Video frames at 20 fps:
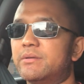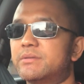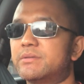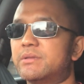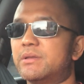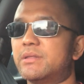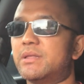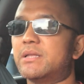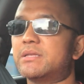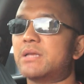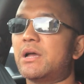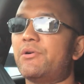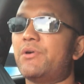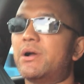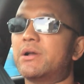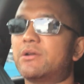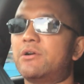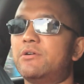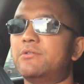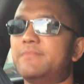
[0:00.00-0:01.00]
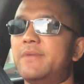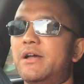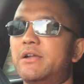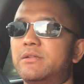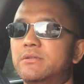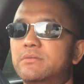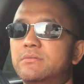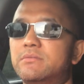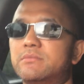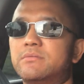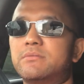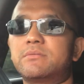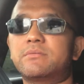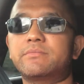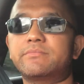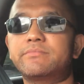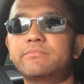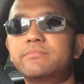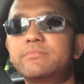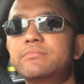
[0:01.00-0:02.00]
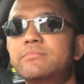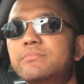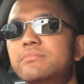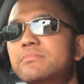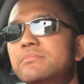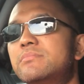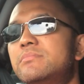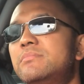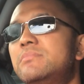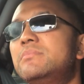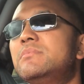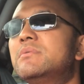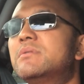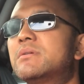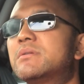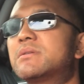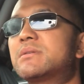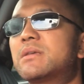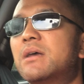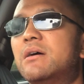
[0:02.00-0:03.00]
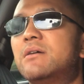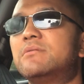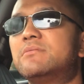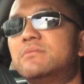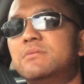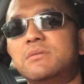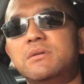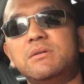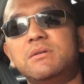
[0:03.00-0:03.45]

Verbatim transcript: So that's how I go about it. So